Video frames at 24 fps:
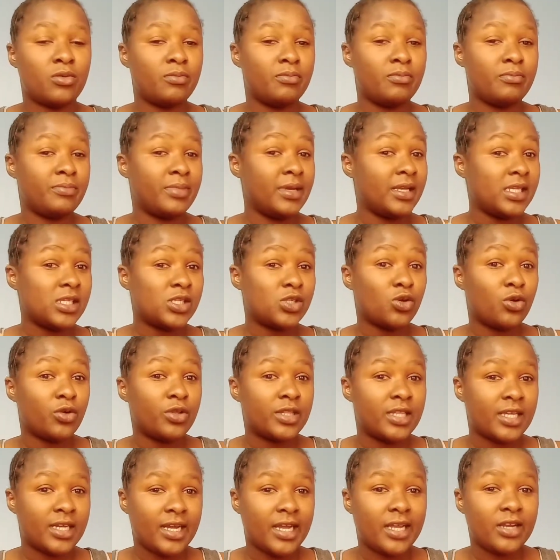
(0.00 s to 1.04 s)
based on
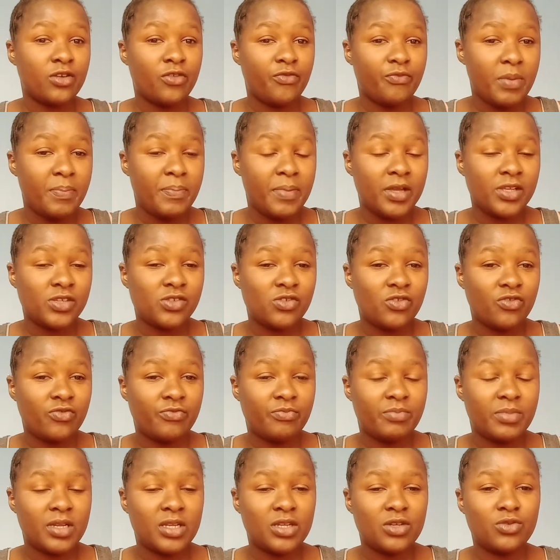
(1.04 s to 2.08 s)
the kind of papers
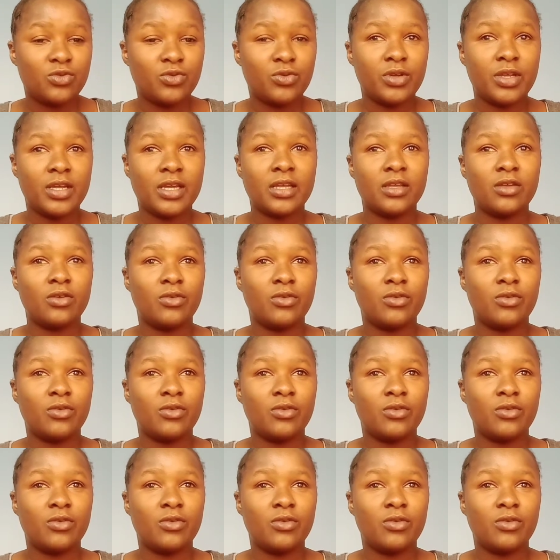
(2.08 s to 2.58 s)
you've been doing.